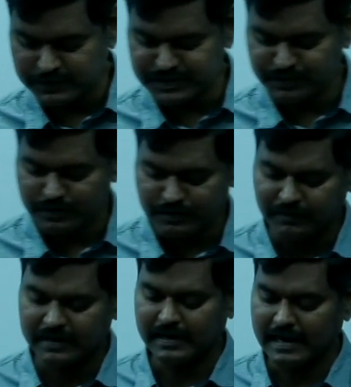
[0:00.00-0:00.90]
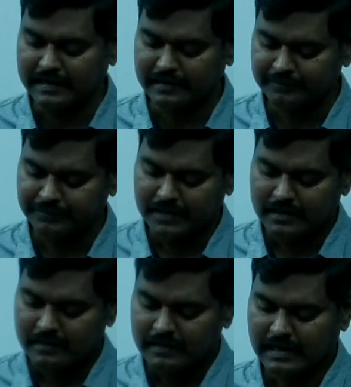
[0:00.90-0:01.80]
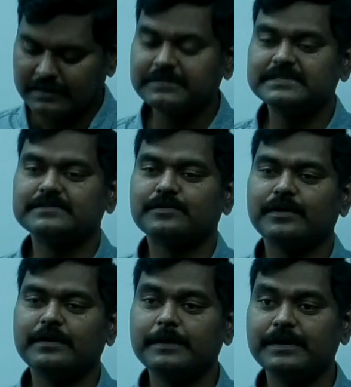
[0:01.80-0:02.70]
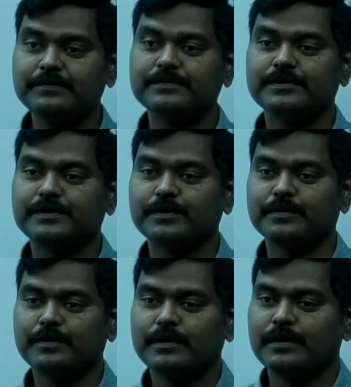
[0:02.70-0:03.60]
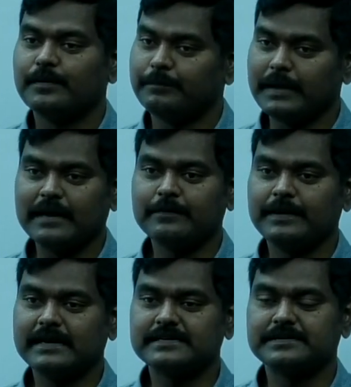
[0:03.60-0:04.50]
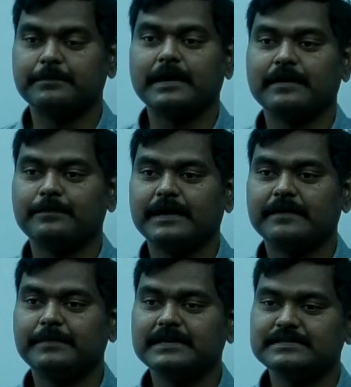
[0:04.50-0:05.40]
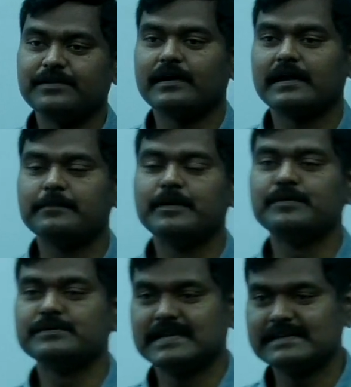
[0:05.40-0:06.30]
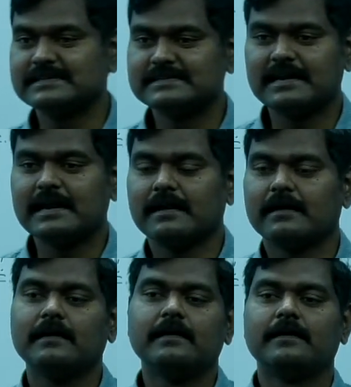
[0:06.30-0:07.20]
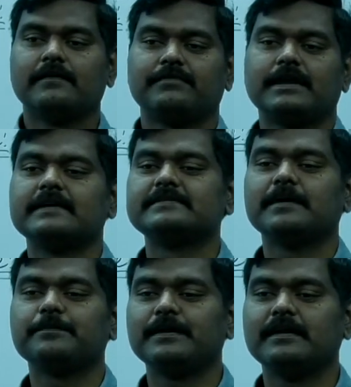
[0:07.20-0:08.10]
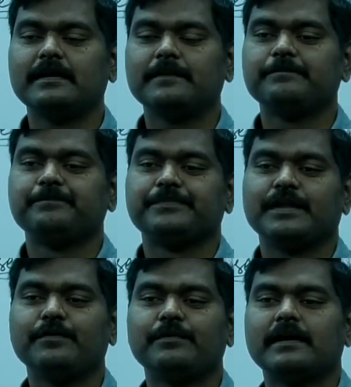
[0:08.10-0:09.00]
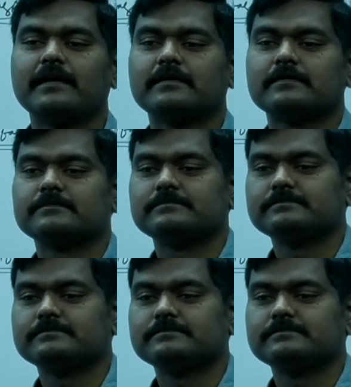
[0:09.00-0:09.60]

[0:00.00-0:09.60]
to store your data, and which is going to be used to manipulate. Manipulate means you are able to change the data. For example, your